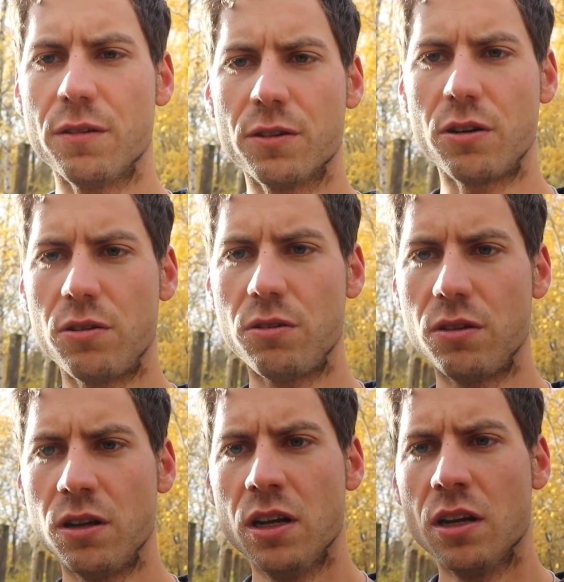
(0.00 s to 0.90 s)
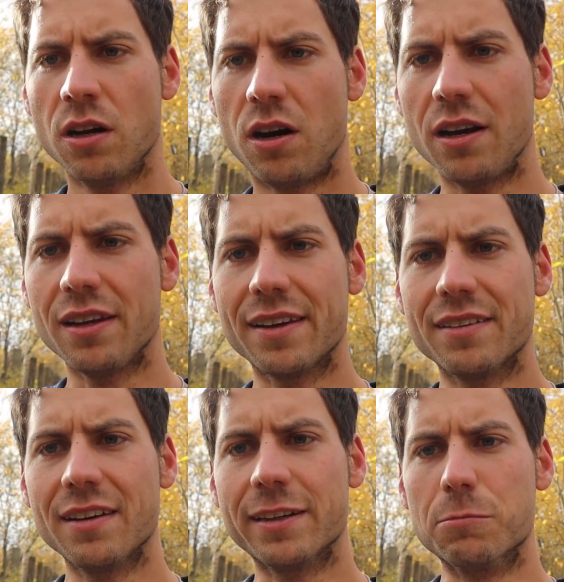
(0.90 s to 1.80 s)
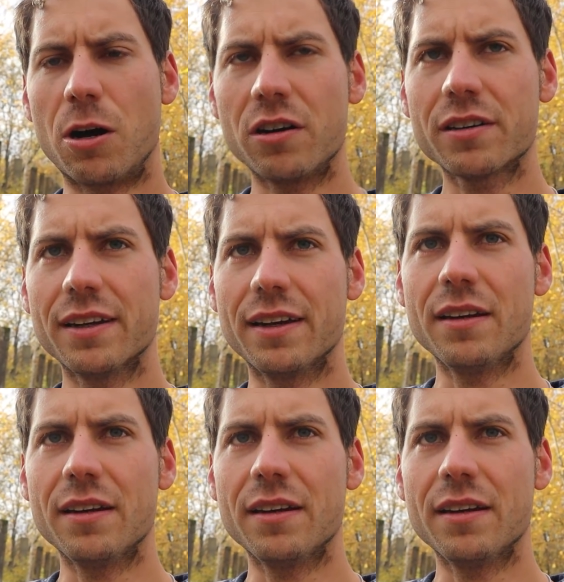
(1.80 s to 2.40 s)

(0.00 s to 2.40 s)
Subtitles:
the whole online dating market.